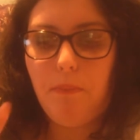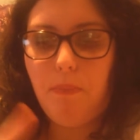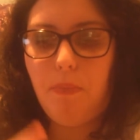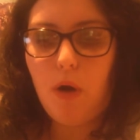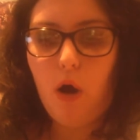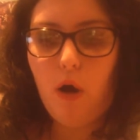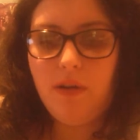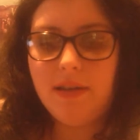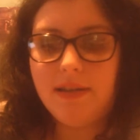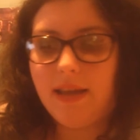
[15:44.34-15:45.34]
but
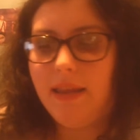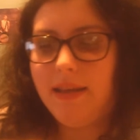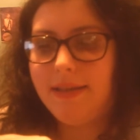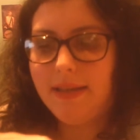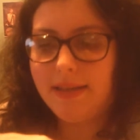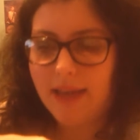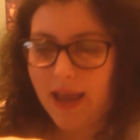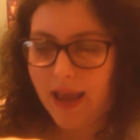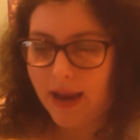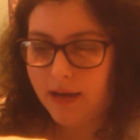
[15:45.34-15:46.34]
honestly this is
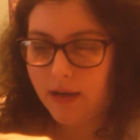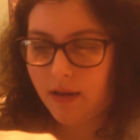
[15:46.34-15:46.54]
in